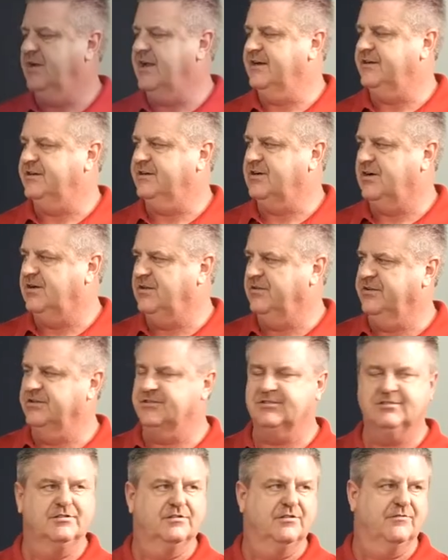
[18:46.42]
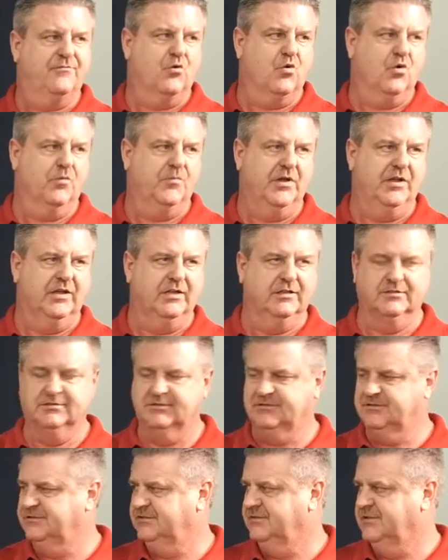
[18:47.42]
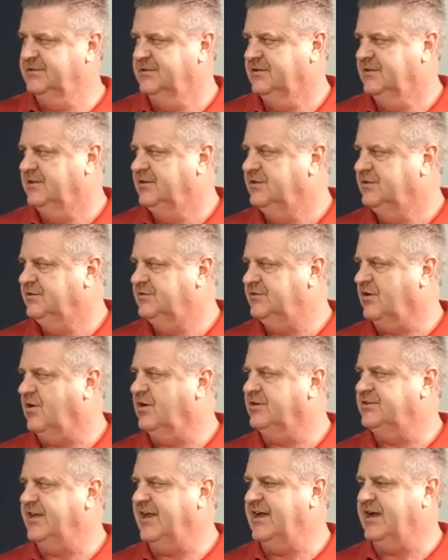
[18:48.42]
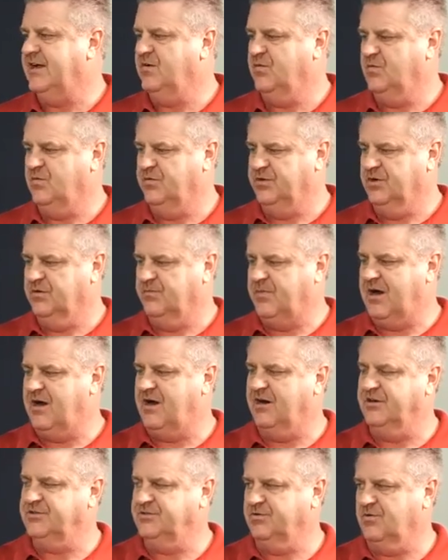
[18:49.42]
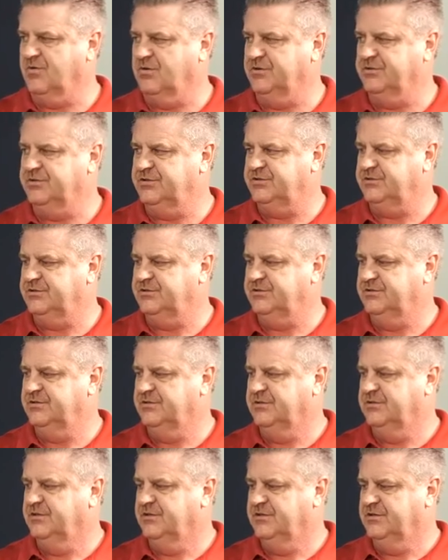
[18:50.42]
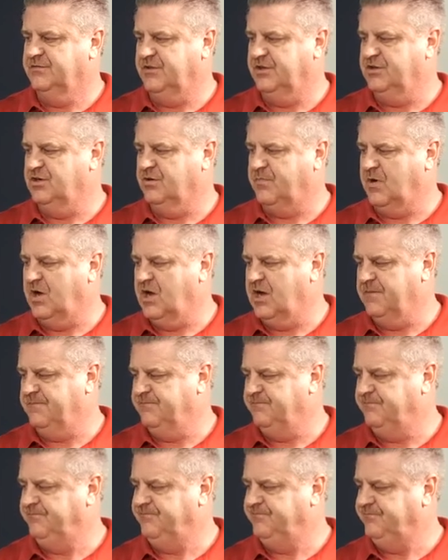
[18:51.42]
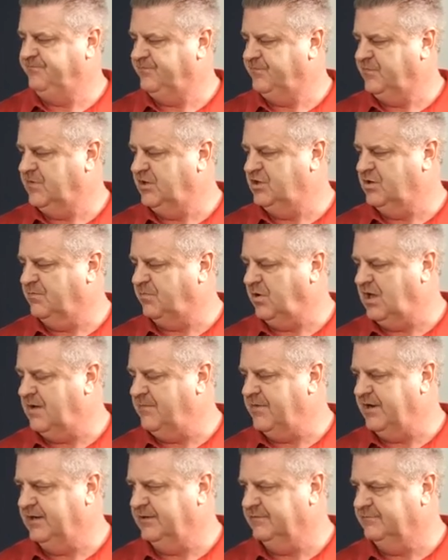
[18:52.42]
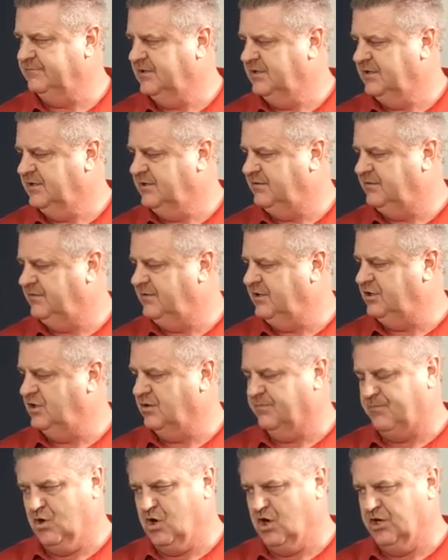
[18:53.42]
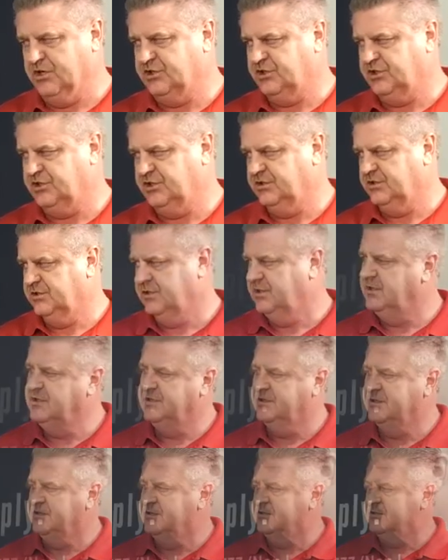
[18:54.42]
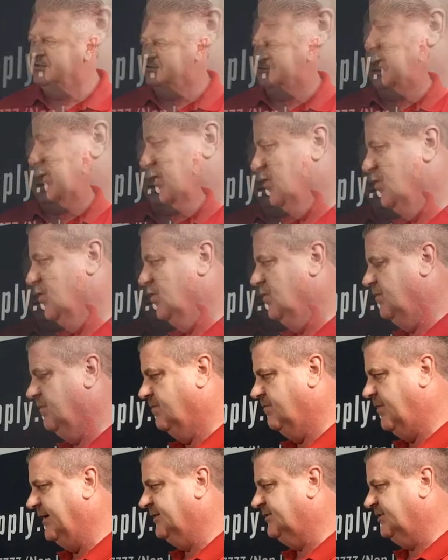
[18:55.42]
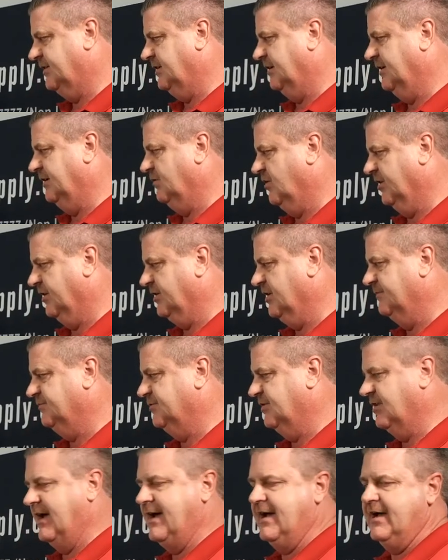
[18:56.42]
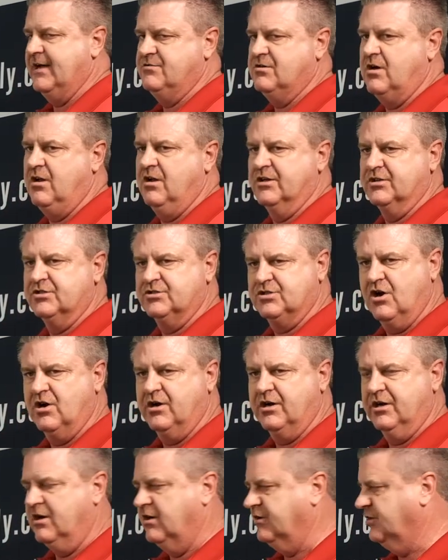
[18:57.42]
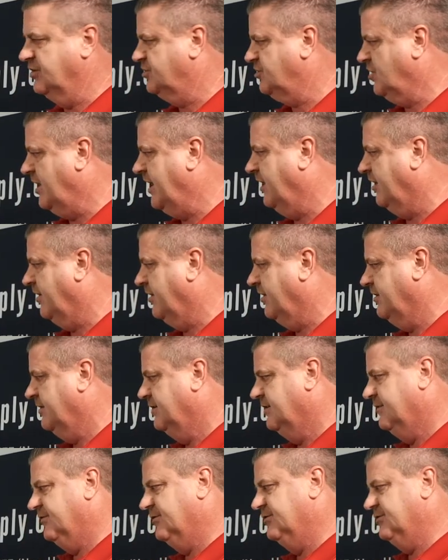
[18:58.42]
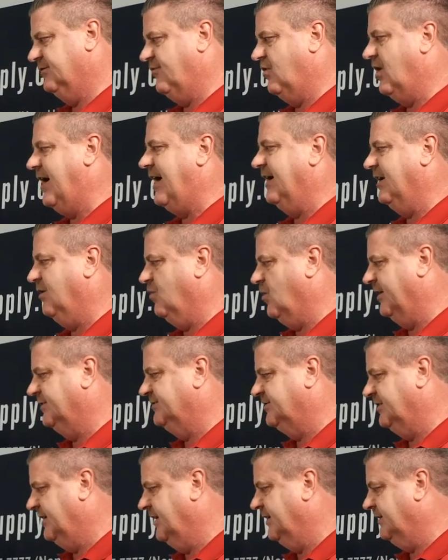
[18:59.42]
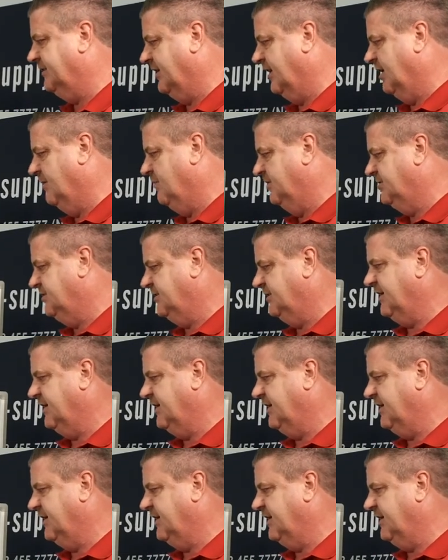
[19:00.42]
like to call this the four P's. Starts out with your power source, then your pump, then your plumbing, then your push. So basically when it comes to the hydraulic circuit on your trailer, there's a variety of ways to get there, but you